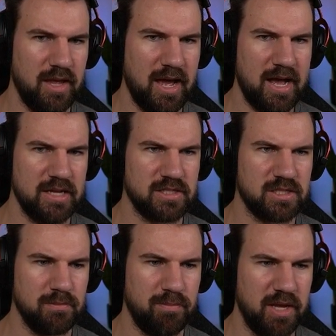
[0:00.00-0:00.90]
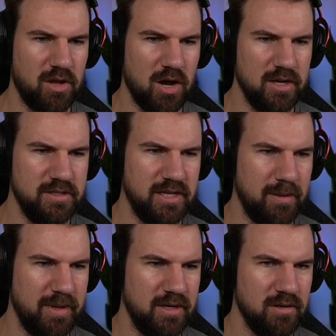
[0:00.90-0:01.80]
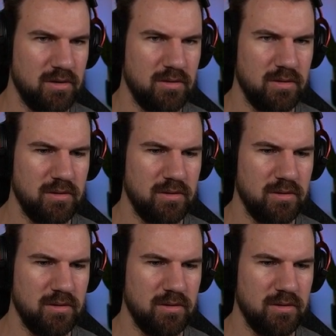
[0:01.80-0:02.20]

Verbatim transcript: Yes. Be gone, demon.